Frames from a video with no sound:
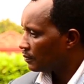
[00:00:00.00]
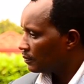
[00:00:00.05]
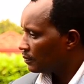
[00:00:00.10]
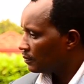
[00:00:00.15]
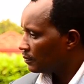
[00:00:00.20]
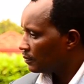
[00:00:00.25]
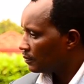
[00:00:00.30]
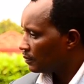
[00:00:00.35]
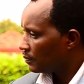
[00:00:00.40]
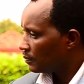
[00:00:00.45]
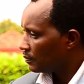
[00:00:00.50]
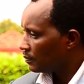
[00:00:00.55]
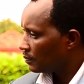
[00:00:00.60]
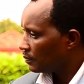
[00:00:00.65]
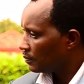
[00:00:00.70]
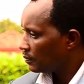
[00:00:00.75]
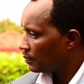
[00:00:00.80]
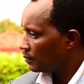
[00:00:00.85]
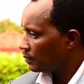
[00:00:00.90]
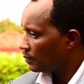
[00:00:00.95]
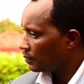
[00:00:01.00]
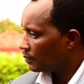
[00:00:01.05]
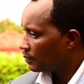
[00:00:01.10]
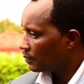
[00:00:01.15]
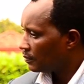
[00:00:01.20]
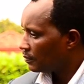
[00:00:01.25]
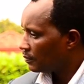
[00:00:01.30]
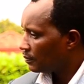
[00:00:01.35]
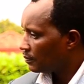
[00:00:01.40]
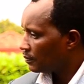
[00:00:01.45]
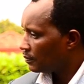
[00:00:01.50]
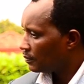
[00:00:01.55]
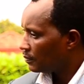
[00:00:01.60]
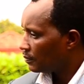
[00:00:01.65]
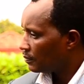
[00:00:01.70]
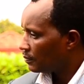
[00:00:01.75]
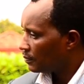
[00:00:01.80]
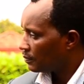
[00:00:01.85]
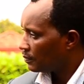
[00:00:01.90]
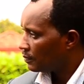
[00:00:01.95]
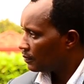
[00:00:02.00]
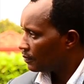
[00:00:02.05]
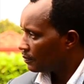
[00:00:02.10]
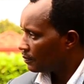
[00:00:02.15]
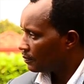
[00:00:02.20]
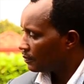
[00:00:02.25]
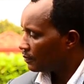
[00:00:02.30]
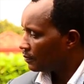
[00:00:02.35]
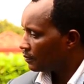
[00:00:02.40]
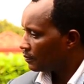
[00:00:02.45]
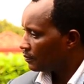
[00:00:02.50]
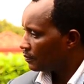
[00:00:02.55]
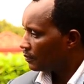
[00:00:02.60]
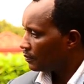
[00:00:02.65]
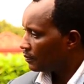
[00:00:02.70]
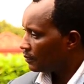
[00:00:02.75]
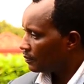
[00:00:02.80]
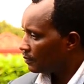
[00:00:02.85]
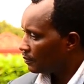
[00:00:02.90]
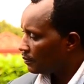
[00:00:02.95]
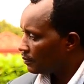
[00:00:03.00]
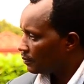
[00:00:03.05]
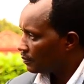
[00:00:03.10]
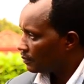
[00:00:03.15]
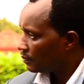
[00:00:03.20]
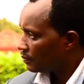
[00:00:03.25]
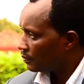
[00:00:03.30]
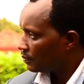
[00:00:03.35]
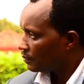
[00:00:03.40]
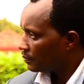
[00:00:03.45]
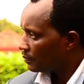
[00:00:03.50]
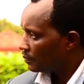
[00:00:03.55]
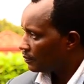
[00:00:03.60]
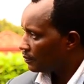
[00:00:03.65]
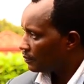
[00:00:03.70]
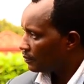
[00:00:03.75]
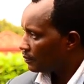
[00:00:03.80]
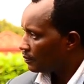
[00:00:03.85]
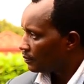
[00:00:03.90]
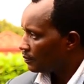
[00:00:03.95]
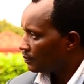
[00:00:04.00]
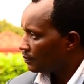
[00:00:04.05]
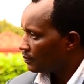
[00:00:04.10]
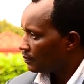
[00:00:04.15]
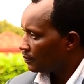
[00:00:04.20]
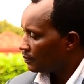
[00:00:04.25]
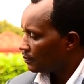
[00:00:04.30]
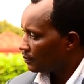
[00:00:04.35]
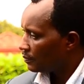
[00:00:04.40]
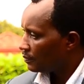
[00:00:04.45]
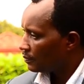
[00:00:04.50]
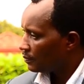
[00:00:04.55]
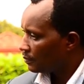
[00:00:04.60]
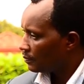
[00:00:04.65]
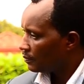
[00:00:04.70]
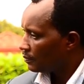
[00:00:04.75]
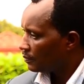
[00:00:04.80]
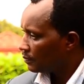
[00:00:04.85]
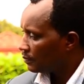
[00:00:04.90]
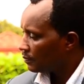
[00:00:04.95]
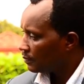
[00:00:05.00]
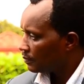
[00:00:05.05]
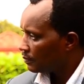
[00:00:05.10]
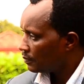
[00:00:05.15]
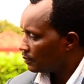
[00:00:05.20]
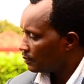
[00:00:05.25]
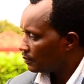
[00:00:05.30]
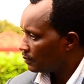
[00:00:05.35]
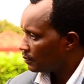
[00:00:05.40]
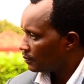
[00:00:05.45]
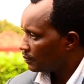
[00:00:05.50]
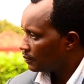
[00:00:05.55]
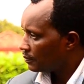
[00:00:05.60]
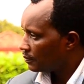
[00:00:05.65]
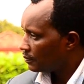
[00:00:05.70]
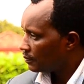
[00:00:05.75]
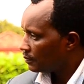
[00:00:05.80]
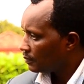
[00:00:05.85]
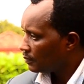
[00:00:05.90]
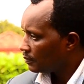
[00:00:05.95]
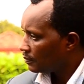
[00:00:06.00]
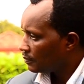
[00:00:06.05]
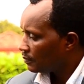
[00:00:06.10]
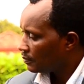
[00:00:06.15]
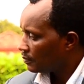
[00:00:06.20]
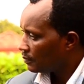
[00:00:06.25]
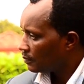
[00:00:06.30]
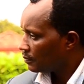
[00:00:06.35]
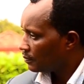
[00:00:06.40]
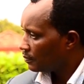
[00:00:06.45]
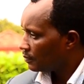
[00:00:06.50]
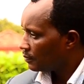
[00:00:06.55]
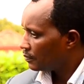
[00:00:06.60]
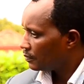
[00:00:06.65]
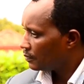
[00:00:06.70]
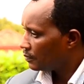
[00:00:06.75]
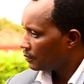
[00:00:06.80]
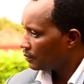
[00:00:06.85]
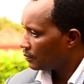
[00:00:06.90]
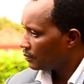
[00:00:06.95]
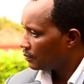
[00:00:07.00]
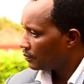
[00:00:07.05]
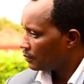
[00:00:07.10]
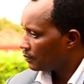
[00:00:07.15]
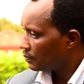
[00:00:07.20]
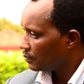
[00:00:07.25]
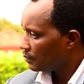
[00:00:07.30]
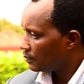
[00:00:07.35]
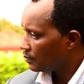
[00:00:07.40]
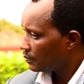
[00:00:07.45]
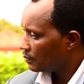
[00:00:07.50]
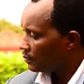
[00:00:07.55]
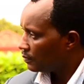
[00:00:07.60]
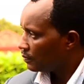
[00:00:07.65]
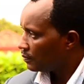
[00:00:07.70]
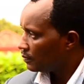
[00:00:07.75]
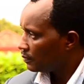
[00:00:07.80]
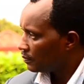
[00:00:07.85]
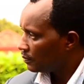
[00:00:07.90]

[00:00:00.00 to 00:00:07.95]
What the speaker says: (not speaking)